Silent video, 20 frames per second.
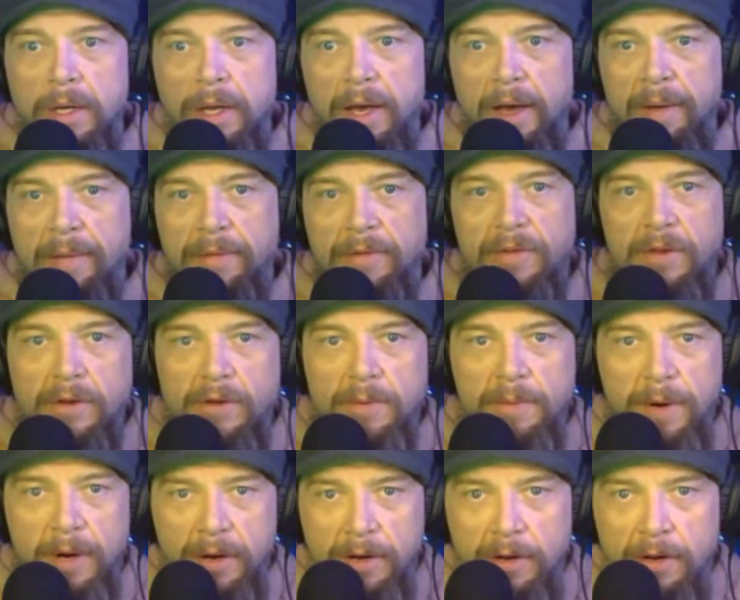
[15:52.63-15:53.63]
yeah. So
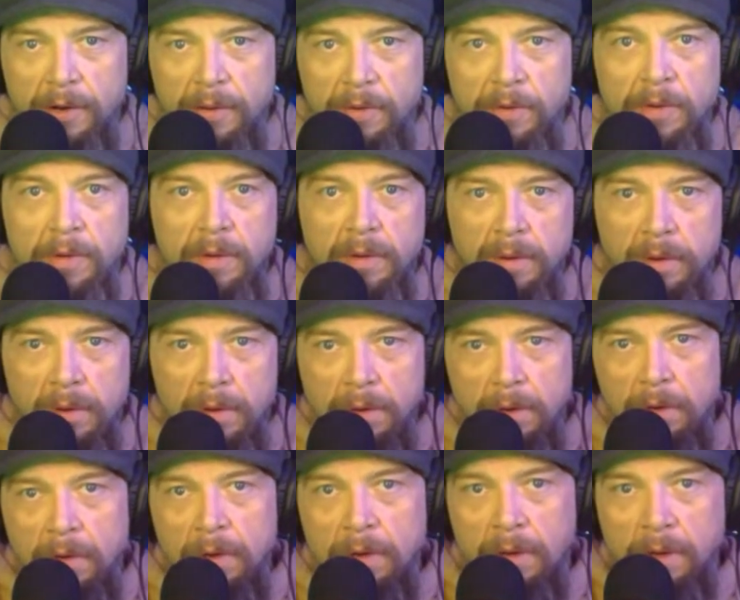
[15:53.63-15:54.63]
tomorrow at noon,
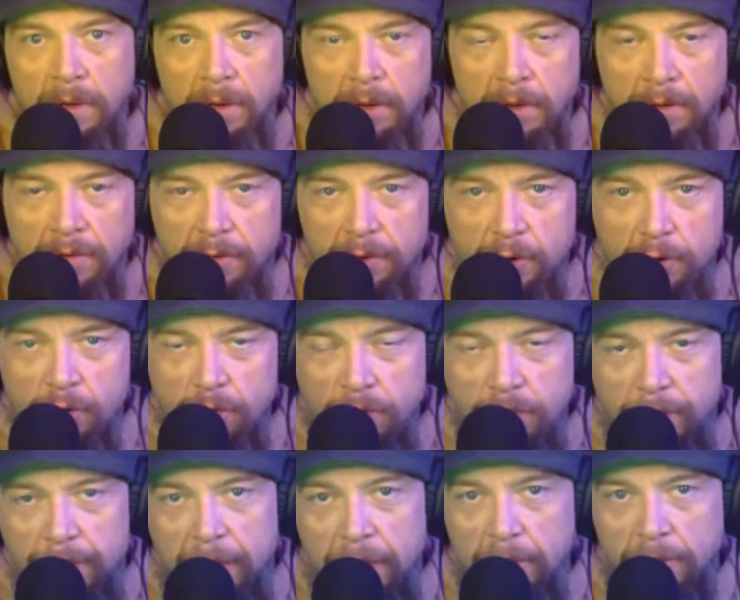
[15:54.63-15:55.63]
for
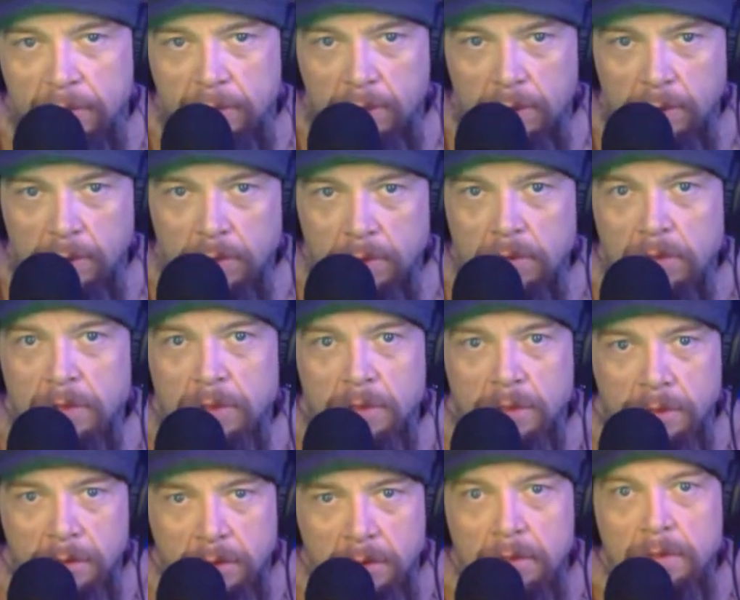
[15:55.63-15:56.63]
whom the bell
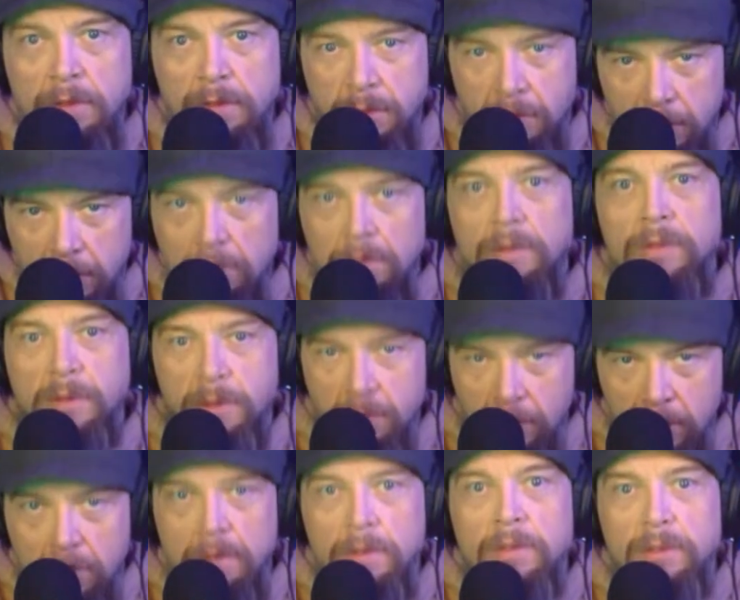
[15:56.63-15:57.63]
tolls,
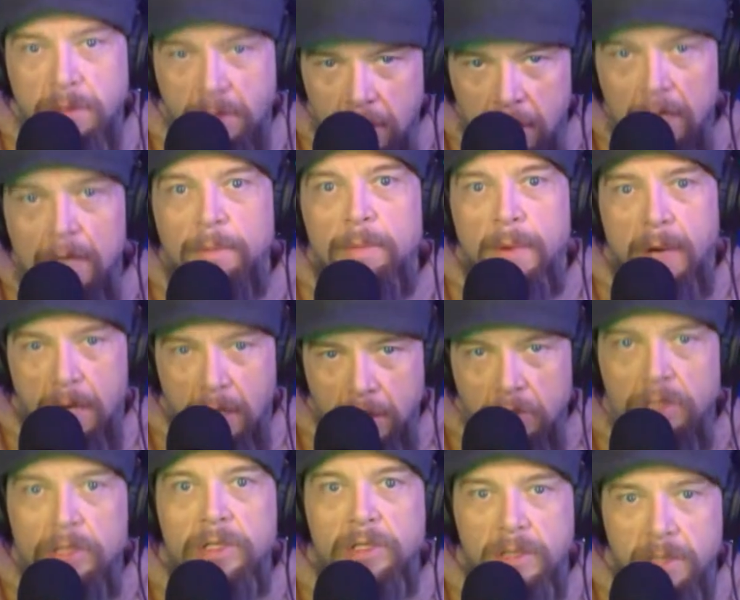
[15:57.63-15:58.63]
time
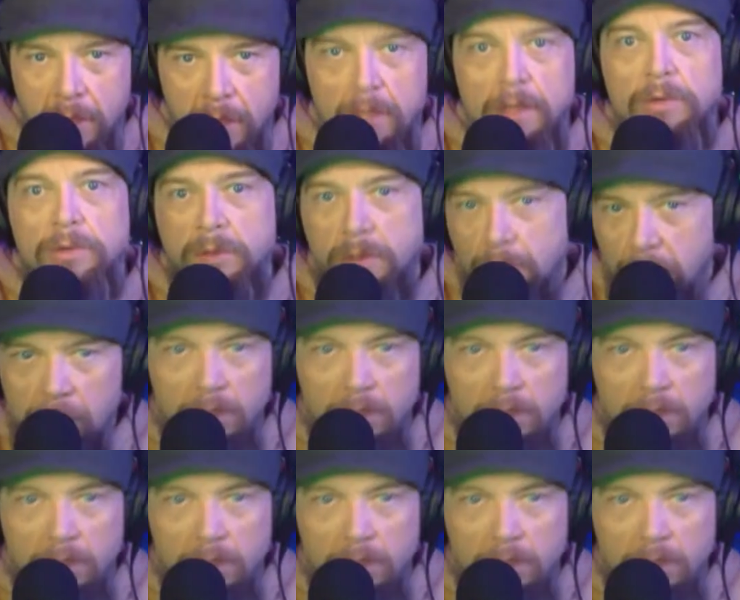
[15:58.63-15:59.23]
marches on.